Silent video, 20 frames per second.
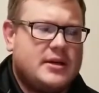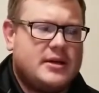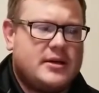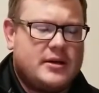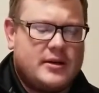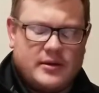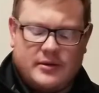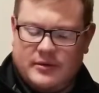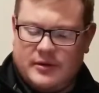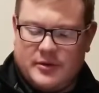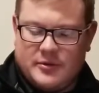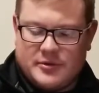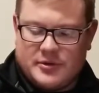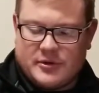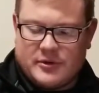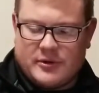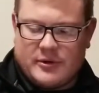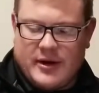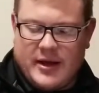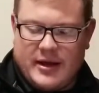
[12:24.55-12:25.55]
Those
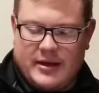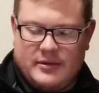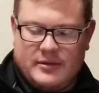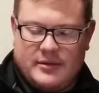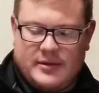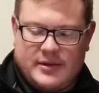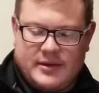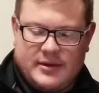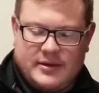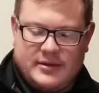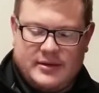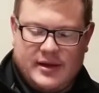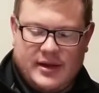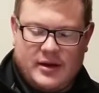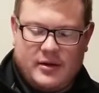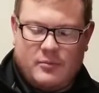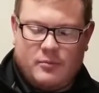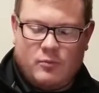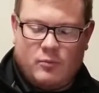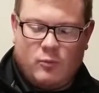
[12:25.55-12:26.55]
are at
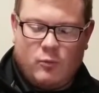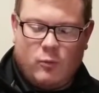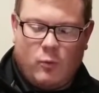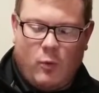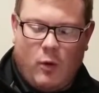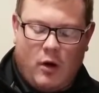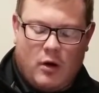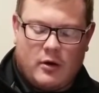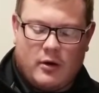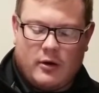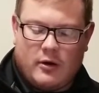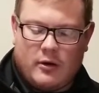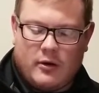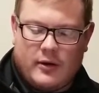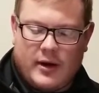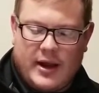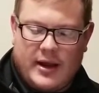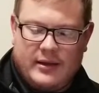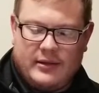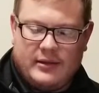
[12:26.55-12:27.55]
Denham,
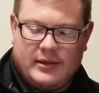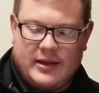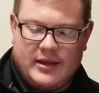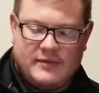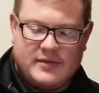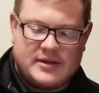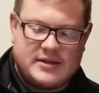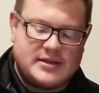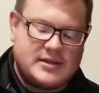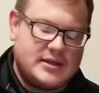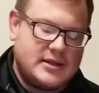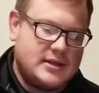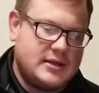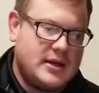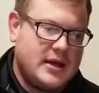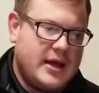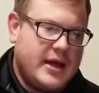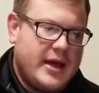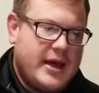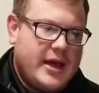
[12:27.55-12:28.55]
Walker, and Livingston.
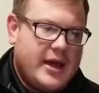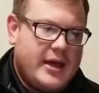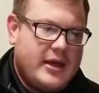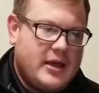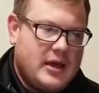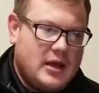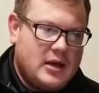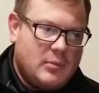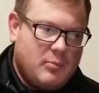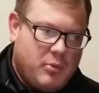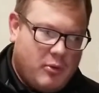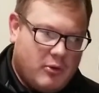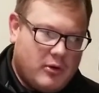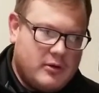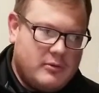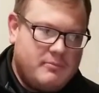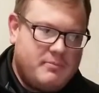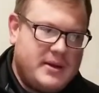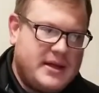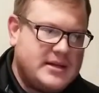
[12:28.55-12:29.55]
An
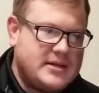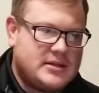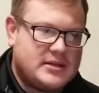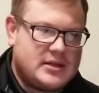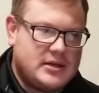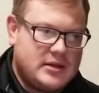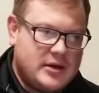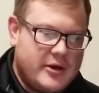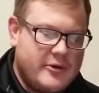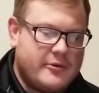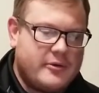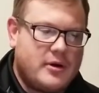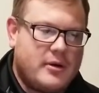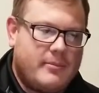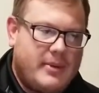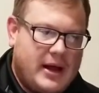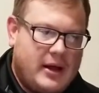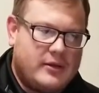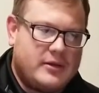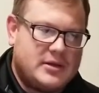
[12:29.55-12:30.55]
important piece to note
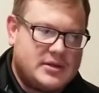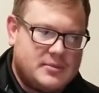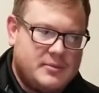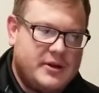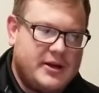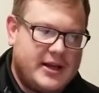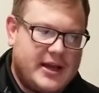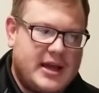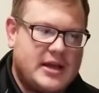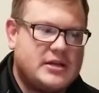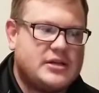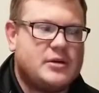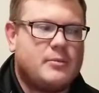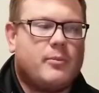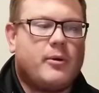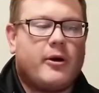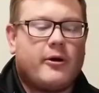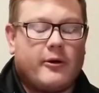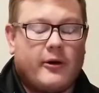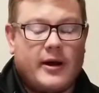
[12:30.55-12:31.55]
about this
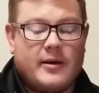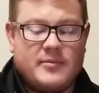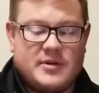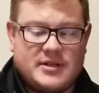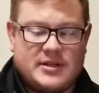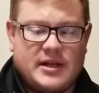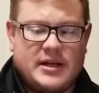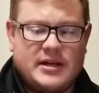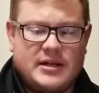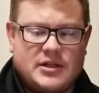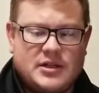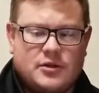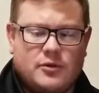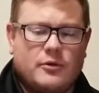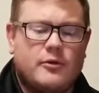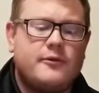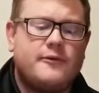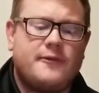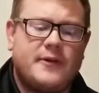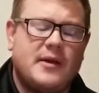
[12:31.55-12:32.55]
mitigation program is that it's
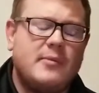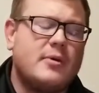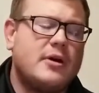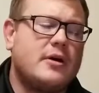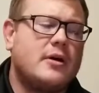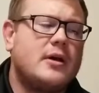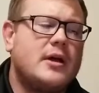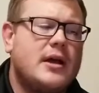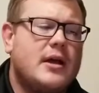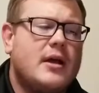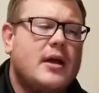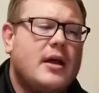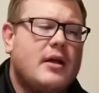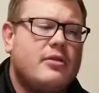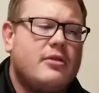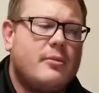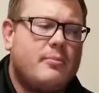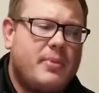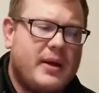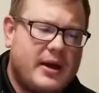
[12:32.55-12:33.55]
through FEMA.
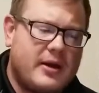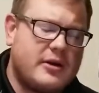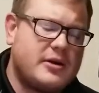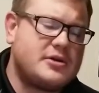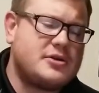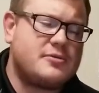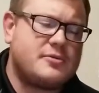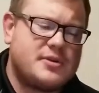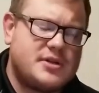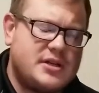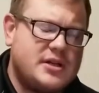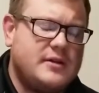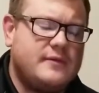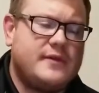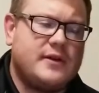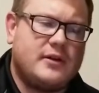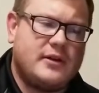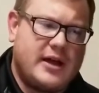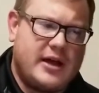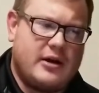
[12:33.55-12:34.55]
The parish
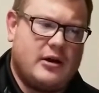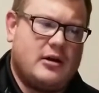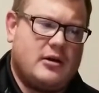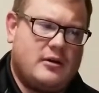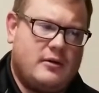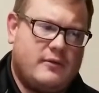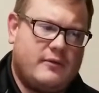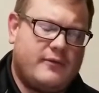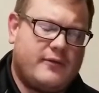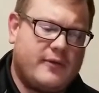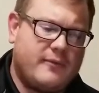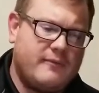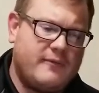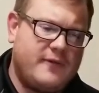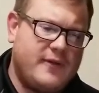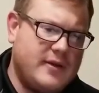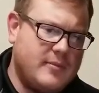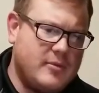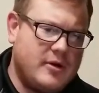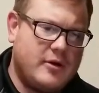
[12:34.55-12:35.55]
received a letter from
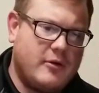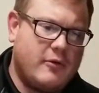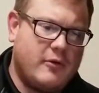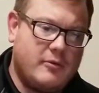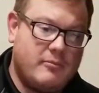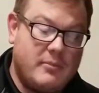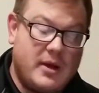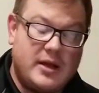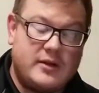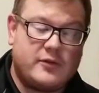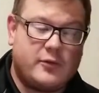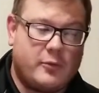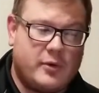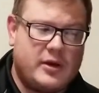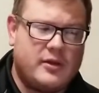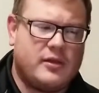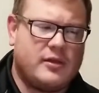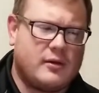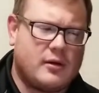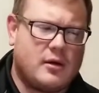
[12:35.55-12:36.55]
FEMA on May
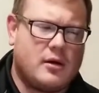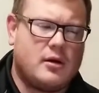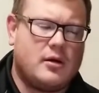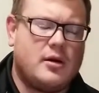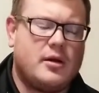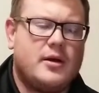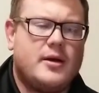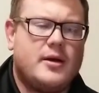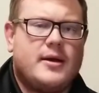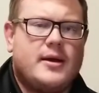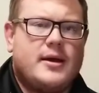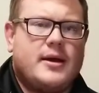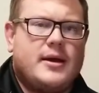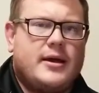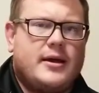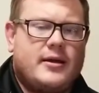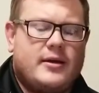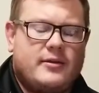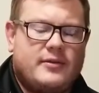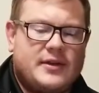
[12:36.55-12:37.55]
23rd
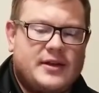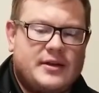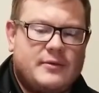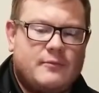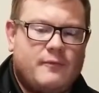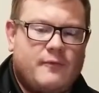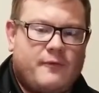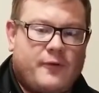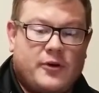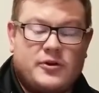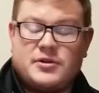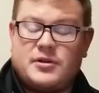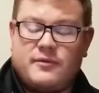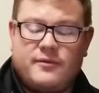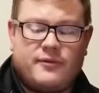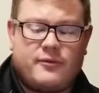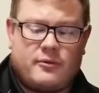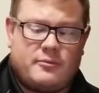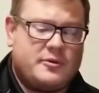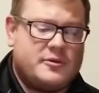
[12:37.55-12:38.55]
that first
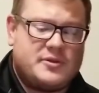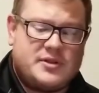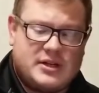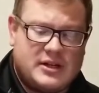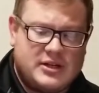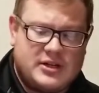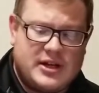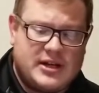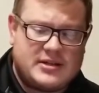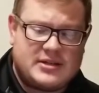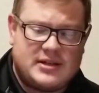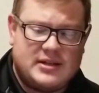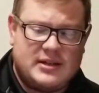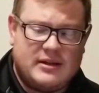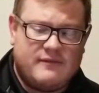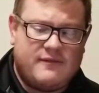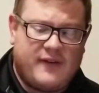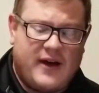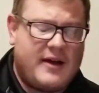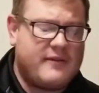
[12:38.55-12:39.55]
and foremost suggested
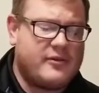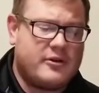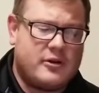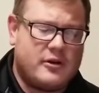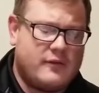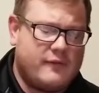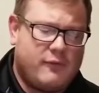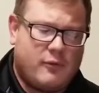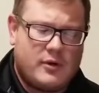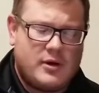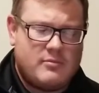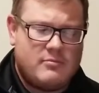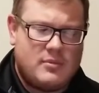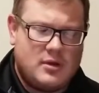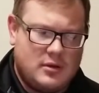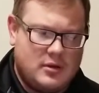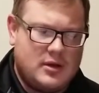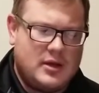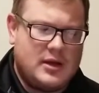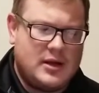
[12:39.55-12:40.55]
that $540
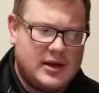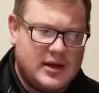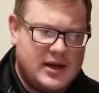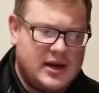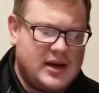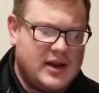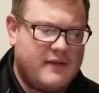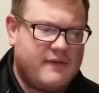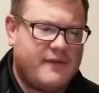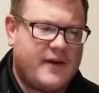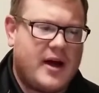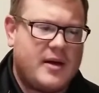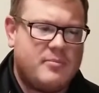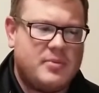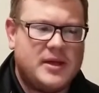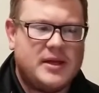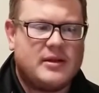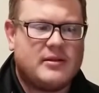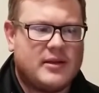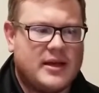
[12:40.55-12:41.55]
million in
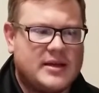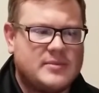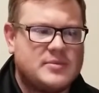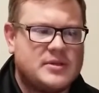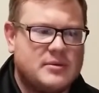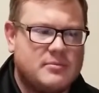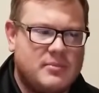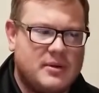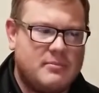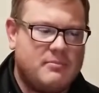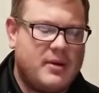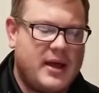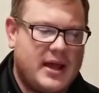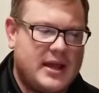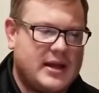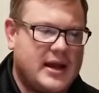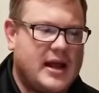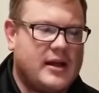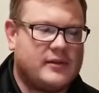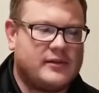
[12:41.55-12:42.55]
NFIP claims had been
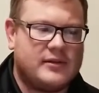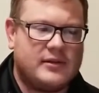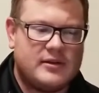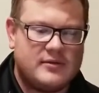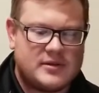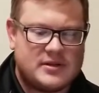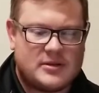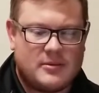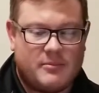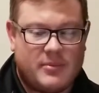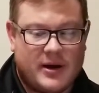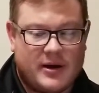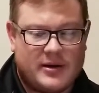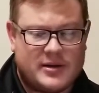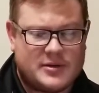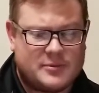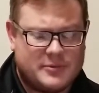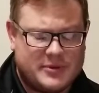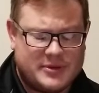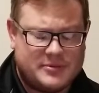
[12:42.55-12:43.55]
paid out to Livingston
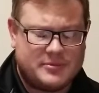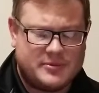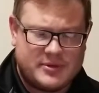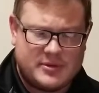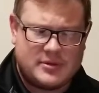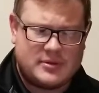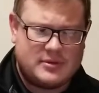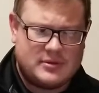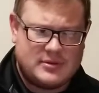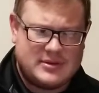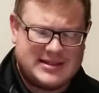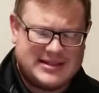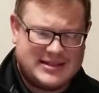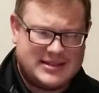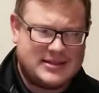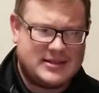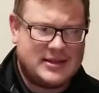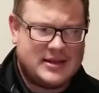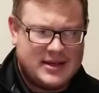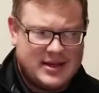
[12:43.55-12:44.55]
Parish, which was
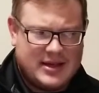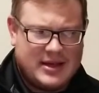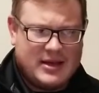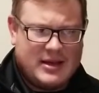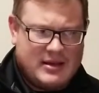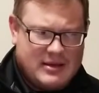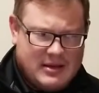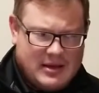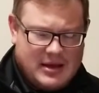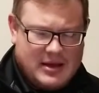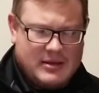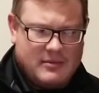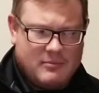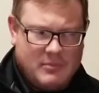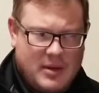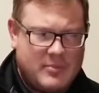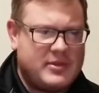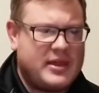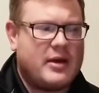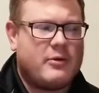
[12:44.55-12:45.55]

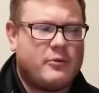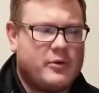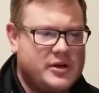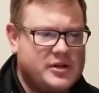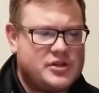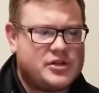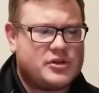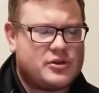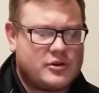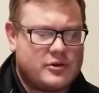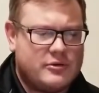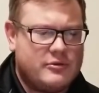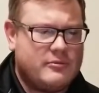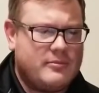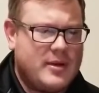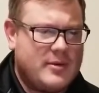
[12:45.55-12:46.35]
maybe that was true.